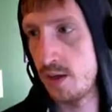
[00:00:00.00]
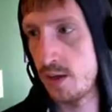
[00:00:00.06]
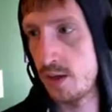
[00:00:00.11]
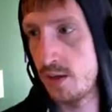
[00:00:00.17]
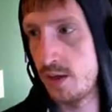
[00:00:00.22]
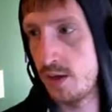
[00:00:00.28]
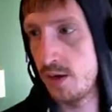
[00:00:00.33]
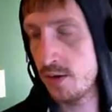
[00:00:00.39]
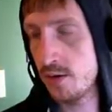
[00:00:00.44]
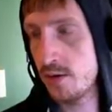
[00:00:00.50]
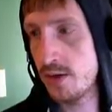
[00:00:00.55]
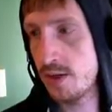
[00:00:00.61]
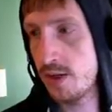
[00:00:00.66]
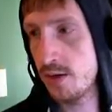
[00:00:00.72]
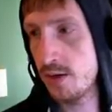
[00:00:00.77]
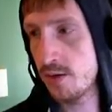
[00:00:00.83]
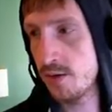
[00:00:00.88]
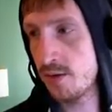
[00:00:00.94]
Gear
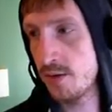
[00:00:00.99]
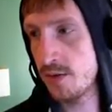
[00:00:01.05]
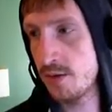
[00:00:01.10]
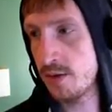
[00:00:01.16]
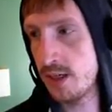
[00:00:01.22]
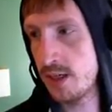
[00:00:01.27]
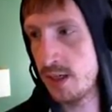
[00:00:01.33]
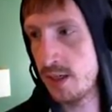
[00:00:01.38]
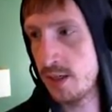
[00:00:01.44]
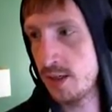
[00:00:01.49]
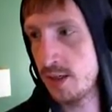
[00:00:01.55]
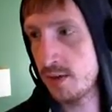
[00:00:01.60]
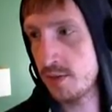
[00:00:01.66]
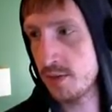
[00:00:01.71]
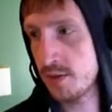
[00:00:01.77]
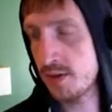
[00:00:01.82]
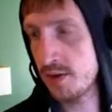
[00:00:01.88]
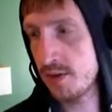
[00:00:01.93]
tier 13,
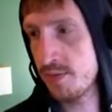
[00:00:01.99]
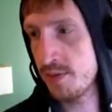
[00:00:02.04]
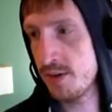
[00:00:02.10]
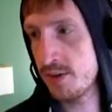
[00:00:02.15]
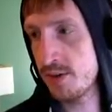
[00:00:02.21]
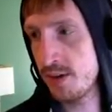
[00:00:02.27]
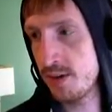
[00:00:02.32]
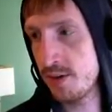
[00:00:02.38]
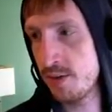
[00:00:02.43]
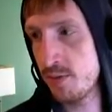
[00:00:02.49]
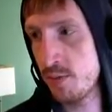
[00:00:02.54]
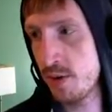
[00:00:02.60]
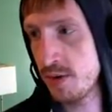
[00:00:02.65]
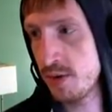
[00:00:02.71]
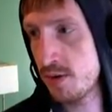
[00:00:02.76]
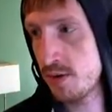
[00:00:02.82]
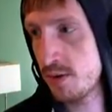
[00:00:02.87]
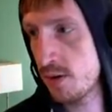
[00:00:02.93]
level 77
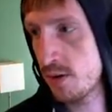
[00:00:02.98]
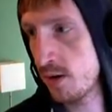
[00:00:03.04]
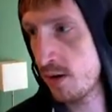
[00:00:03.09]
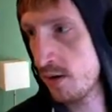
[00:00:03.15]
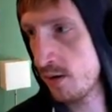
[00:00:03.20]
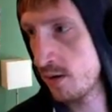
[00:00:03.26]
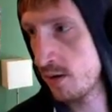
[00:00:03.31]
red star.